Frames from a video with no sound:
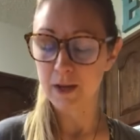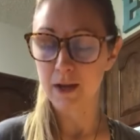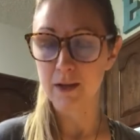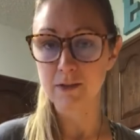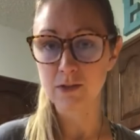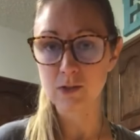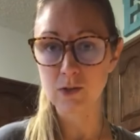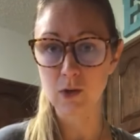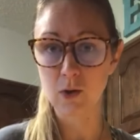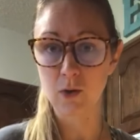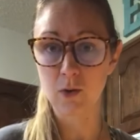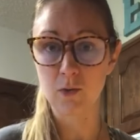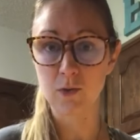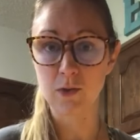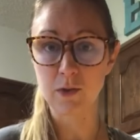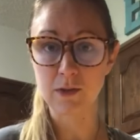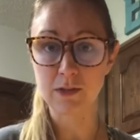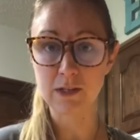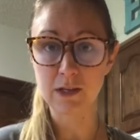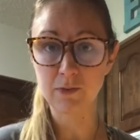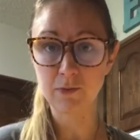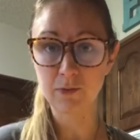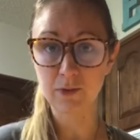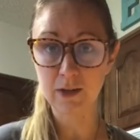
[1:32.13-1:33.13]
So the
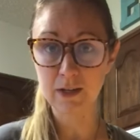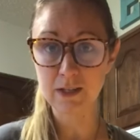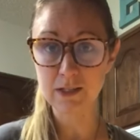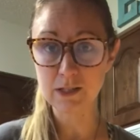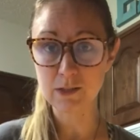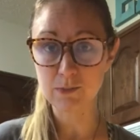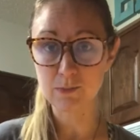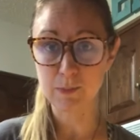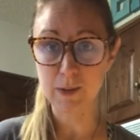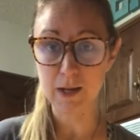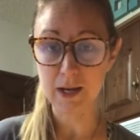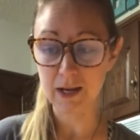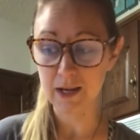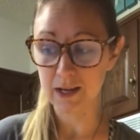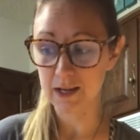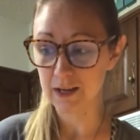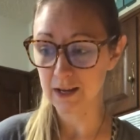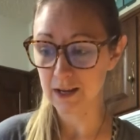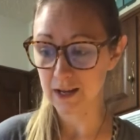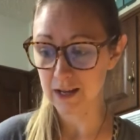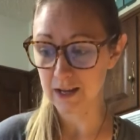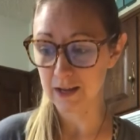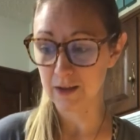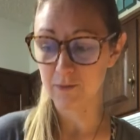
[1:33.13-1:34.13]
difference
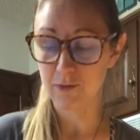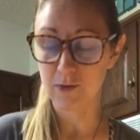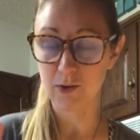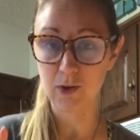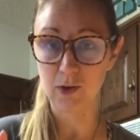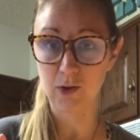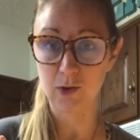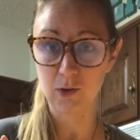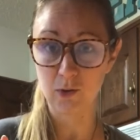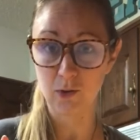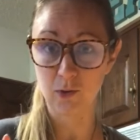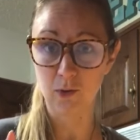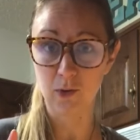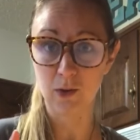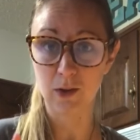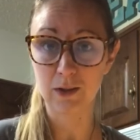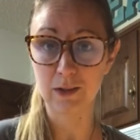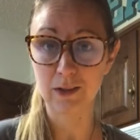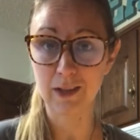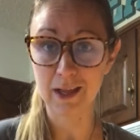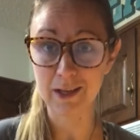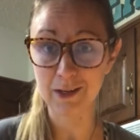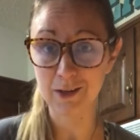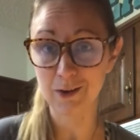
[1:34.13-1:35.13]
being, if you
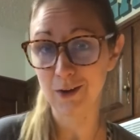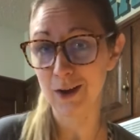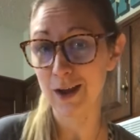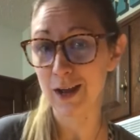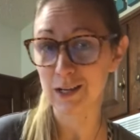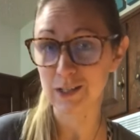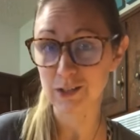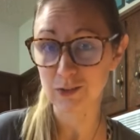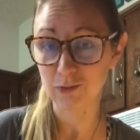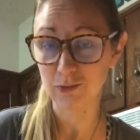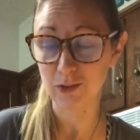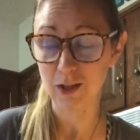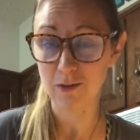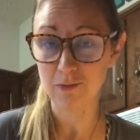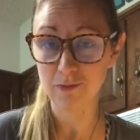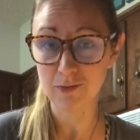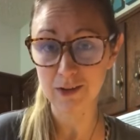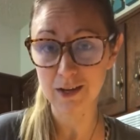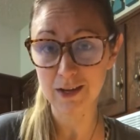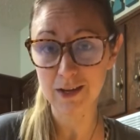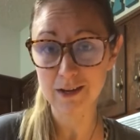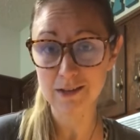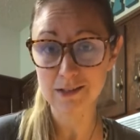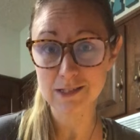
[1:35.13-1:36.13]
like your eggs
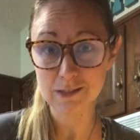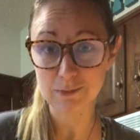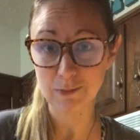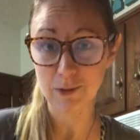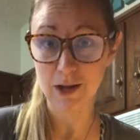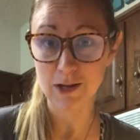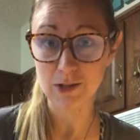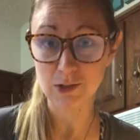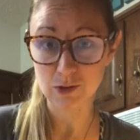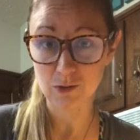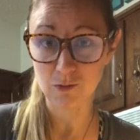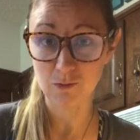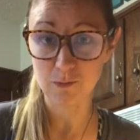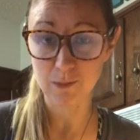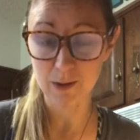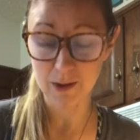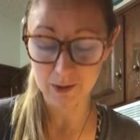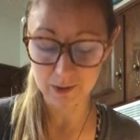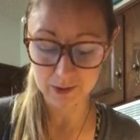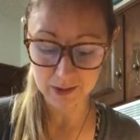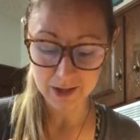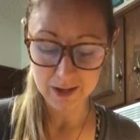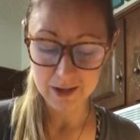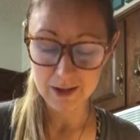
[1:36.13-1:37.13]
fluffy, splash of
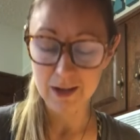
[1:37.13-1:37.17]
milk.